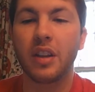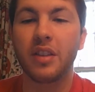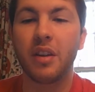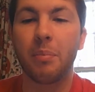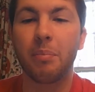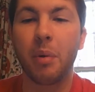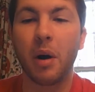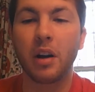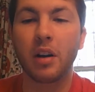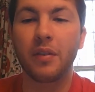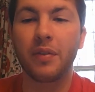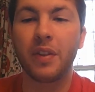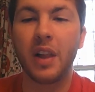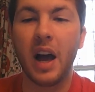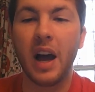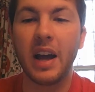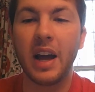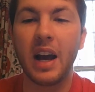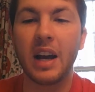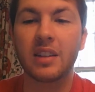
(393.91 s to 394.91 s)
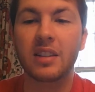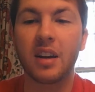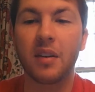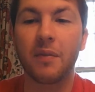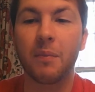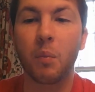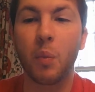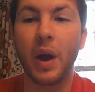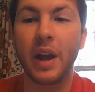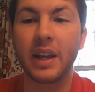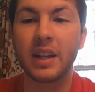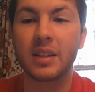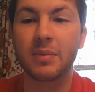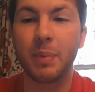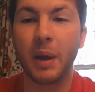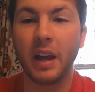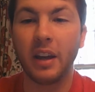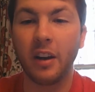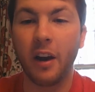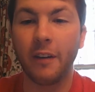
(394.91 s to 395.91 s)
The butterfly has a
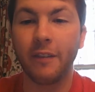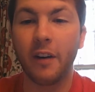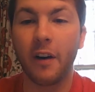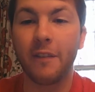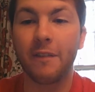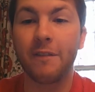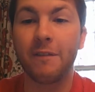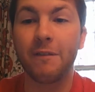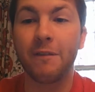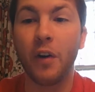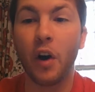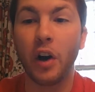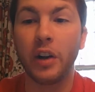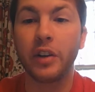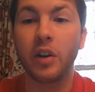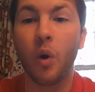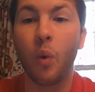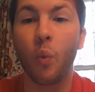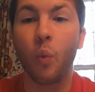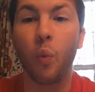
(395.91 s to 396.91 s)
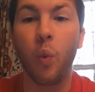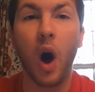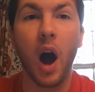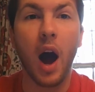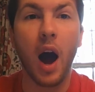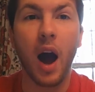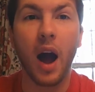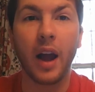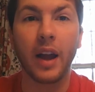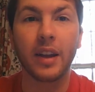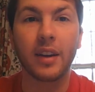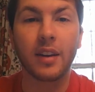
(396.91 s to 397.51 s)
wingspan of a foot wide.